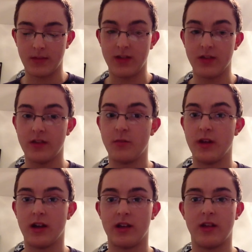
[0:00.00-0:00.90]
This is
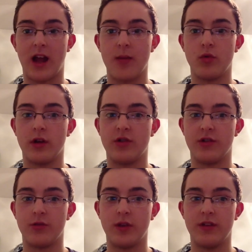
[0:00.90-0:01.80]
because Apple had
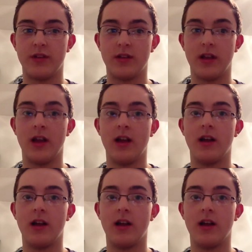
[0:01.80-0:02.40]
just recently